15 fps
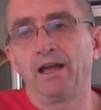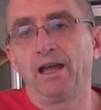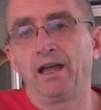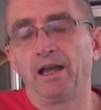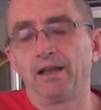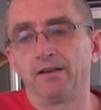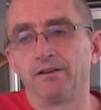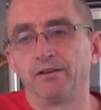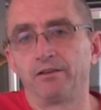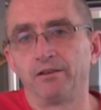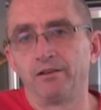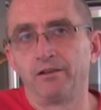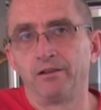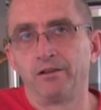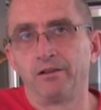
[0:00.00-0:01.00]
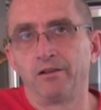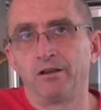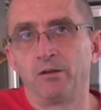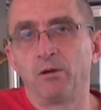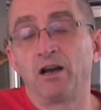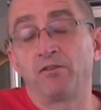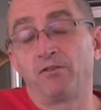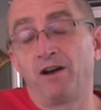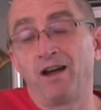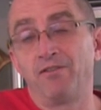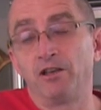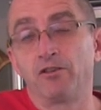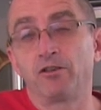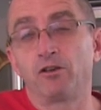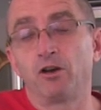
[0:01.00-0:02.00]
And about
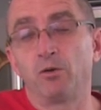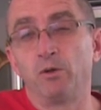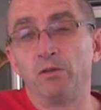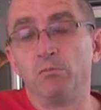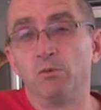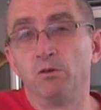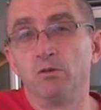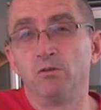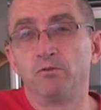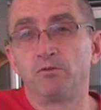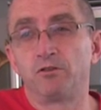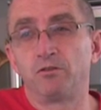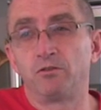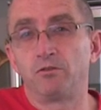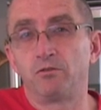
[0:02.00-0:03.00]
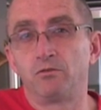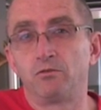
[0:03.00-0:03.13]
five years ago, we moved